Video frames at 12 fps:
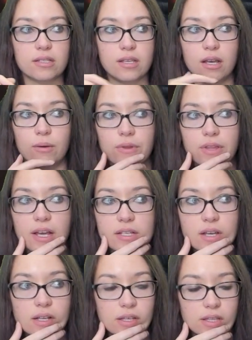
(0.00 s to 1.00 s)
set with
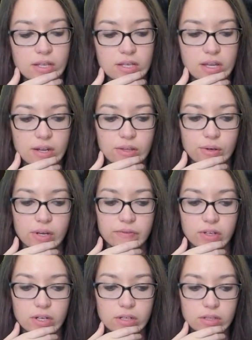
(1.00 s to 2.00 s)
exiling things out of the
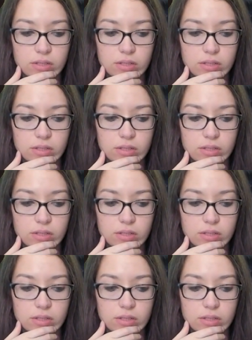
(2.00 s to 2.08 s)
graveyard.